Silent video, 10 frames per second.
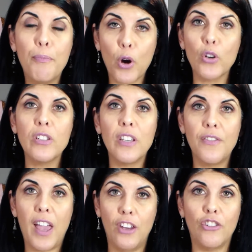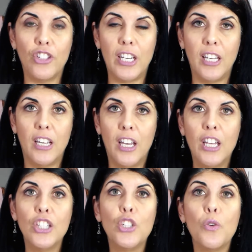burst of energy
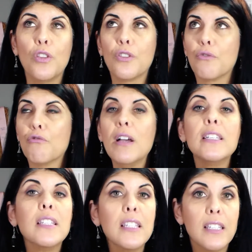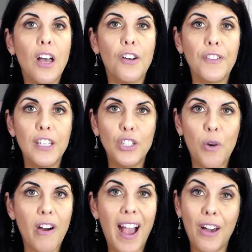to thrust itself
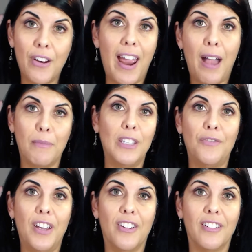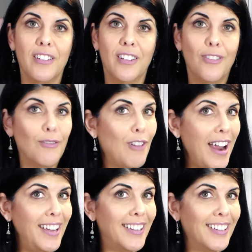into our outer atmosphere,
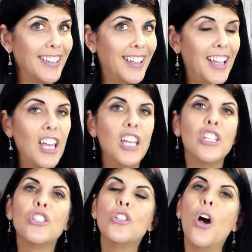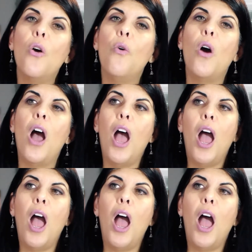right? So